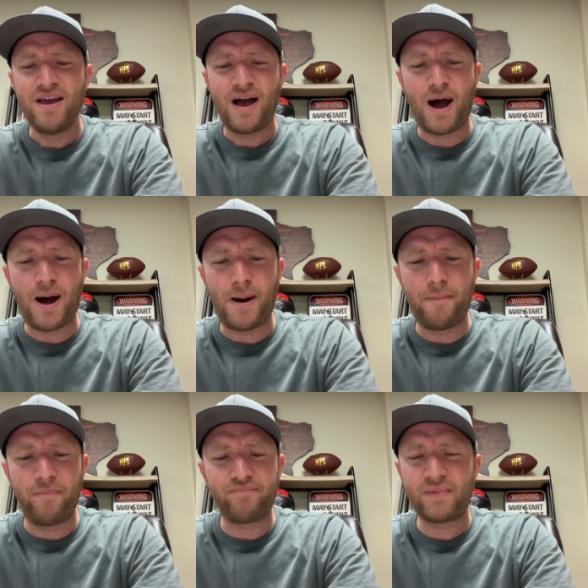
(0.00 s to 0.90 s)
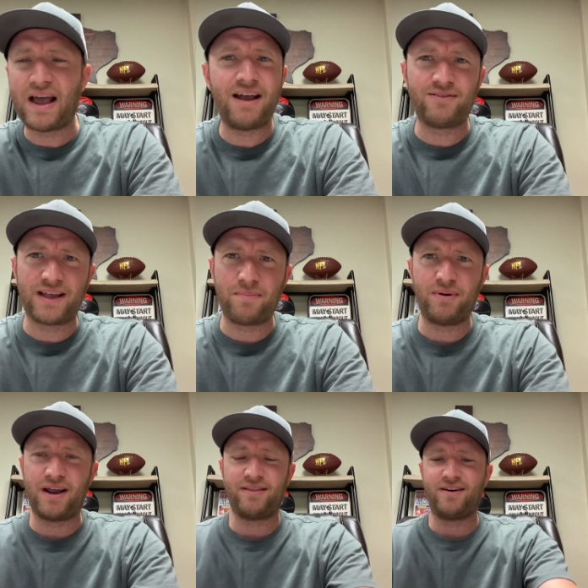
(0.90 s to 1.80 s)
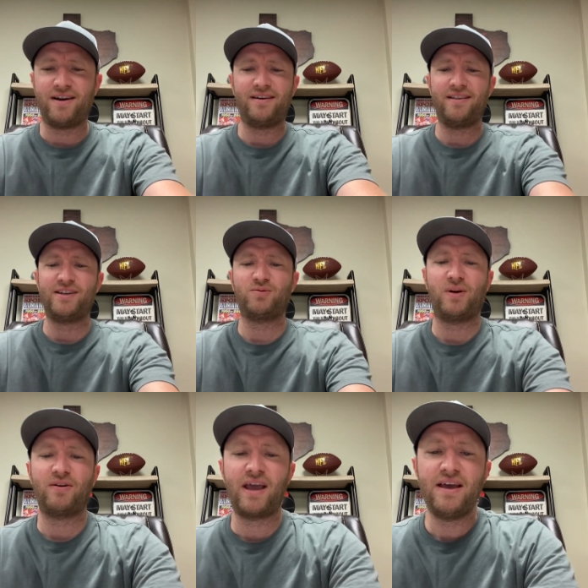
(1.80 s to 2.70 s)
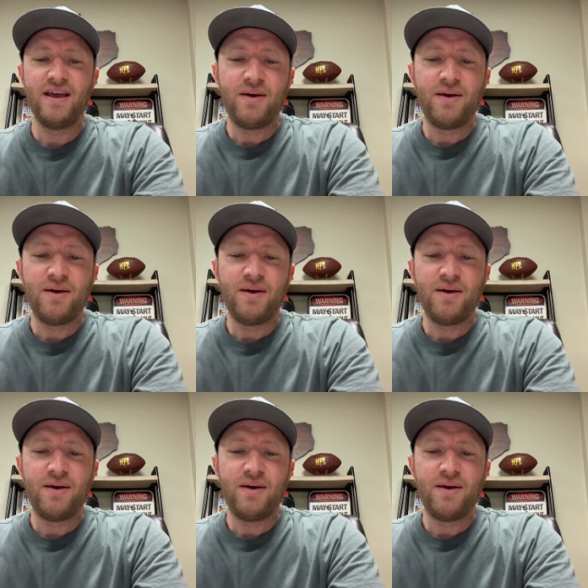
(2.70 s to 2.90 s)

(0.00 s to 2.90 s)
Um, I don't think I put any thought into this one, okay?